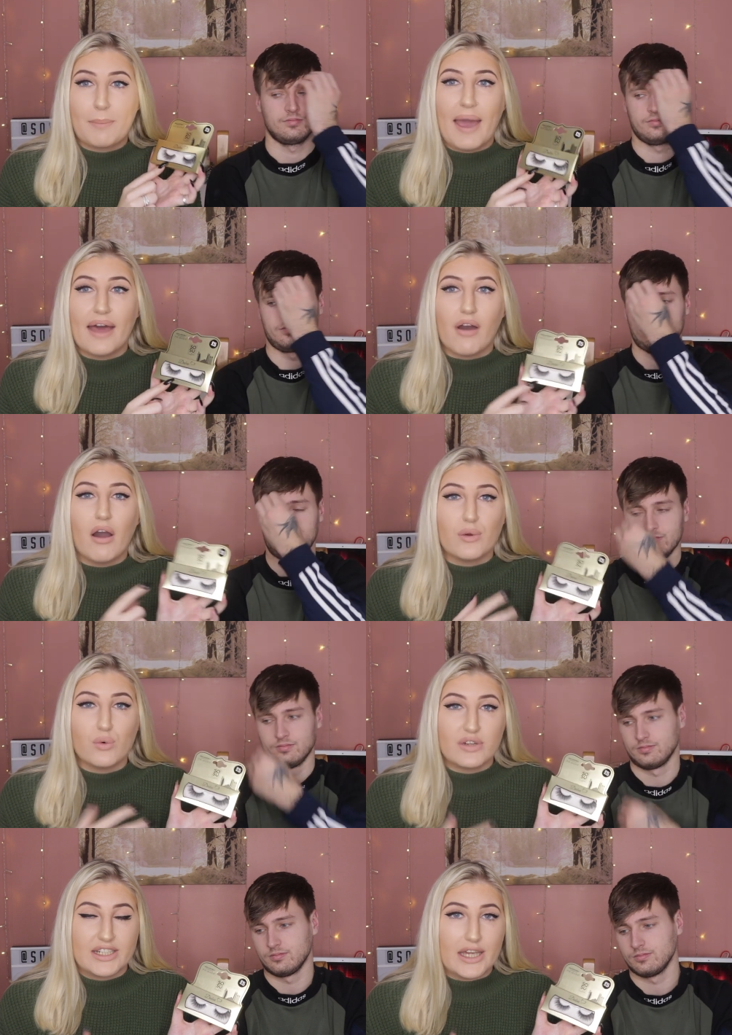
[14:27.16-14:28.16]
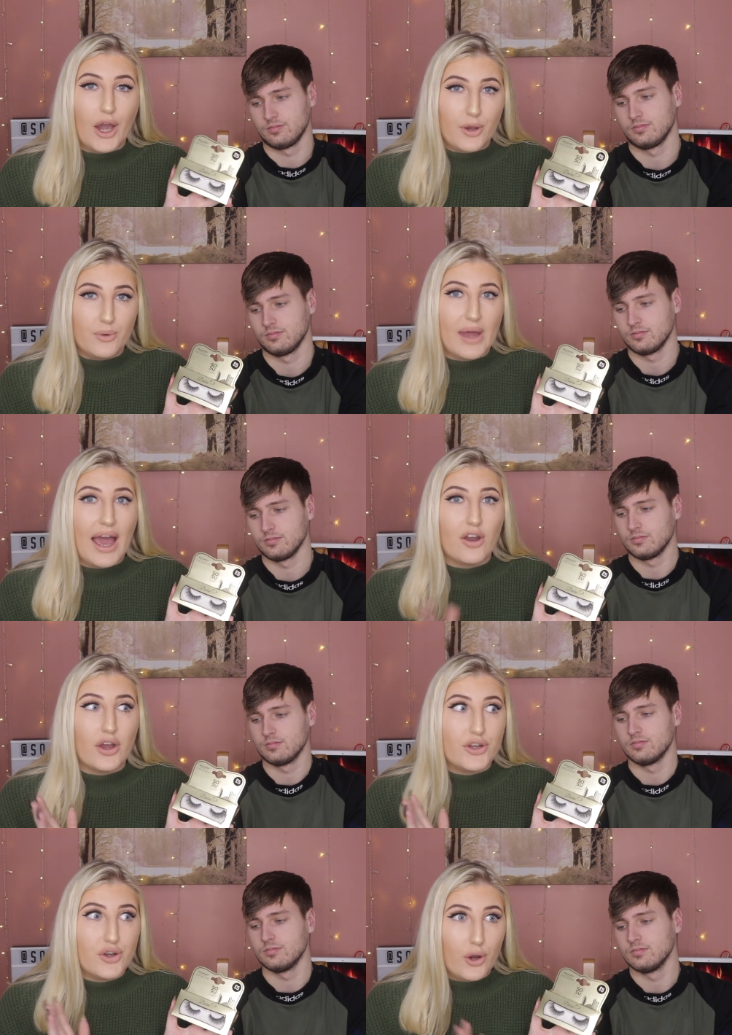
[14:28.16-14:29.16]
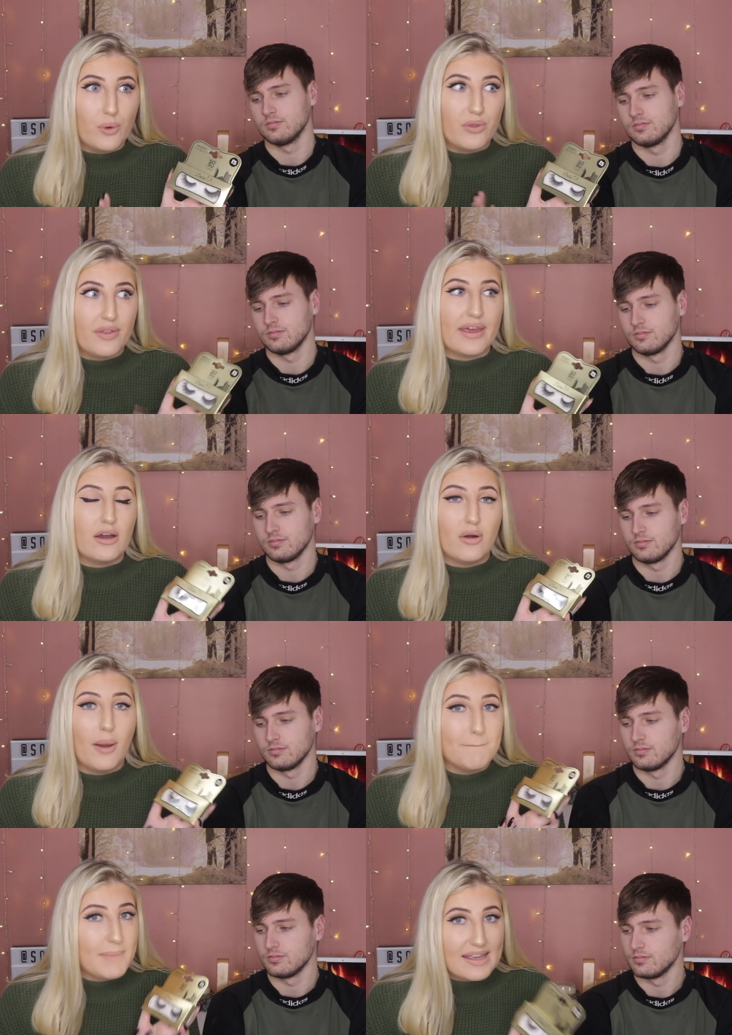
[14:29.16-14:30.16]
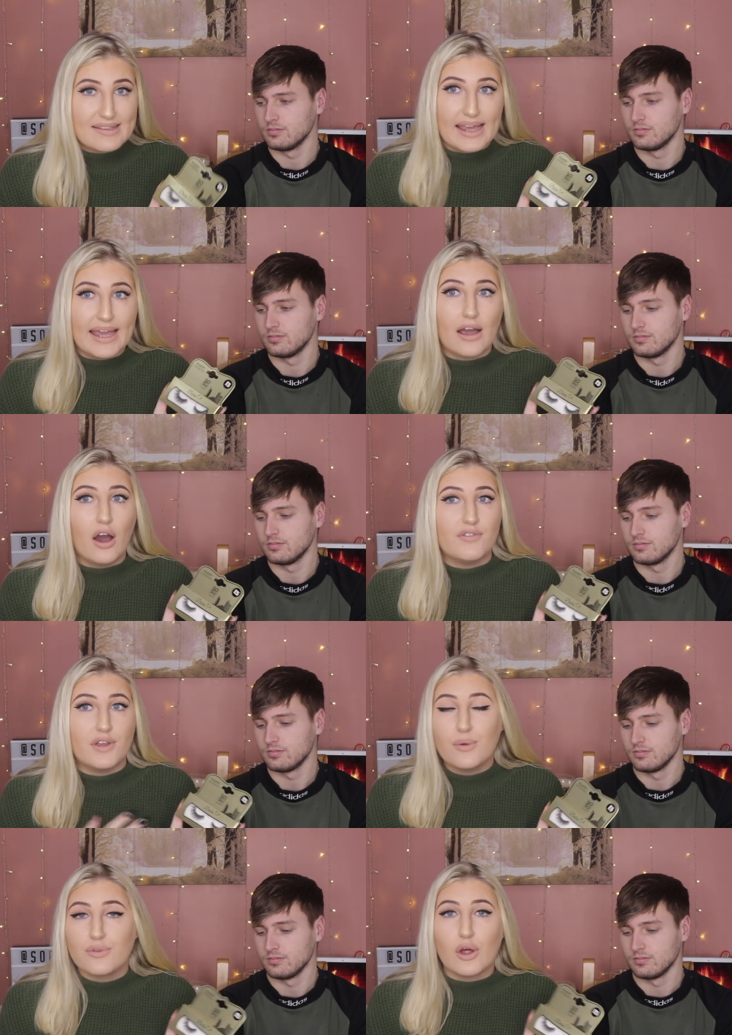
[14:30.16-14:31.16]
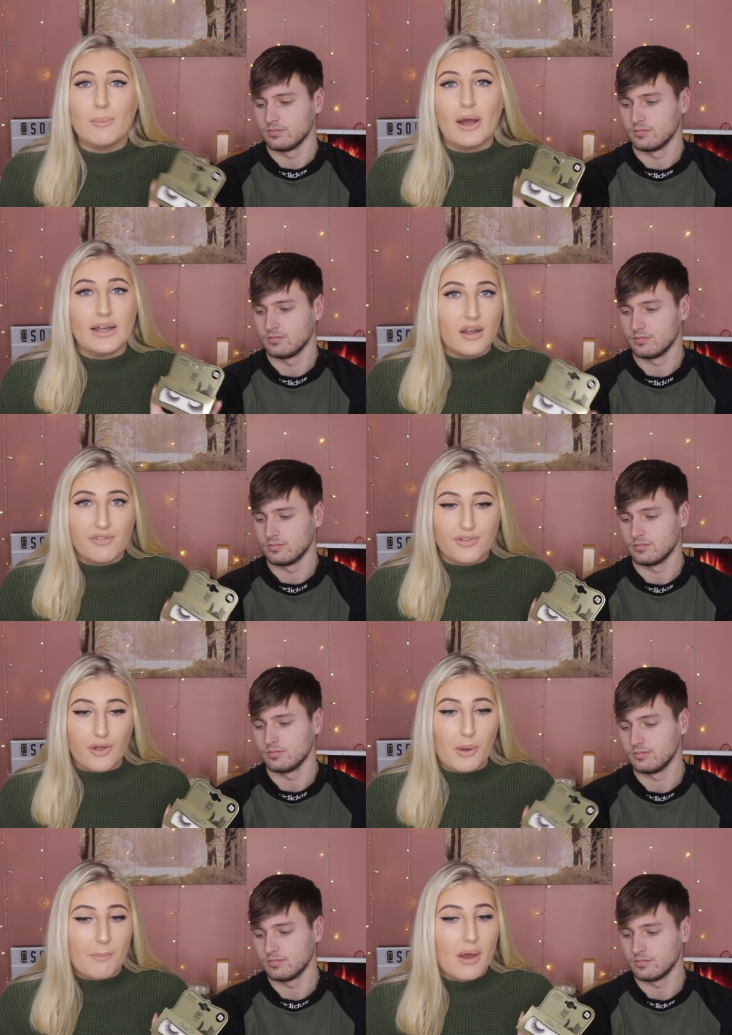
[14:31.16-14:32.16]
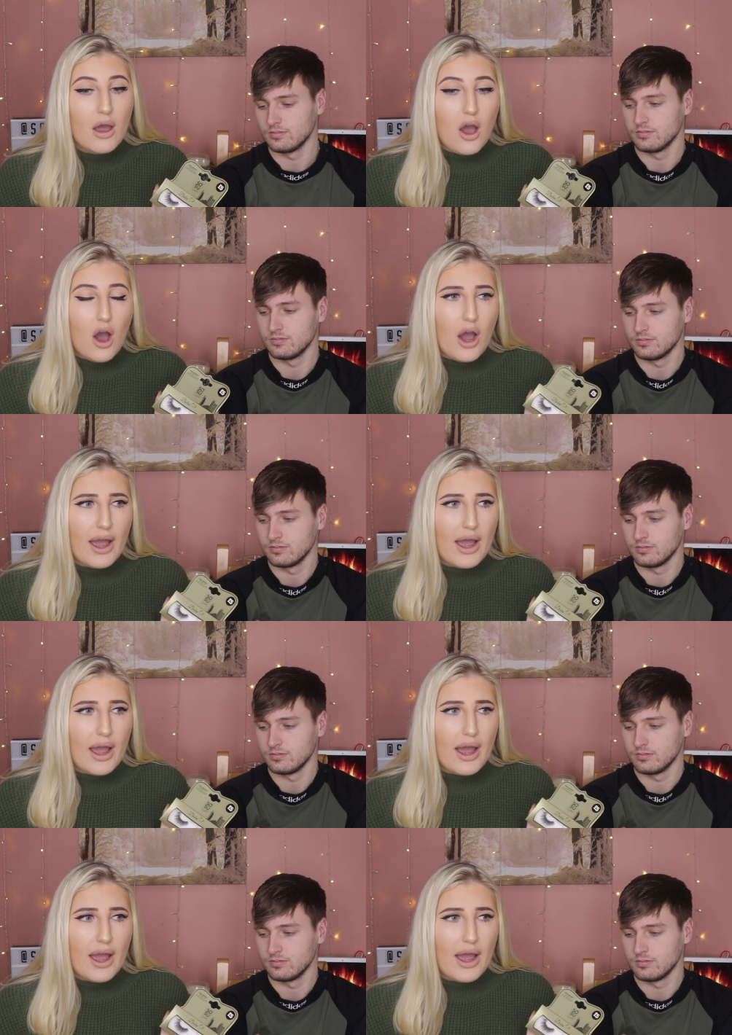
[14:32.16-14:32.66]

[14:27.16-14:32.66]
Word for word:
Speaker 1: a pair that I already own and I know that they are amazing. I've used them, I love them. I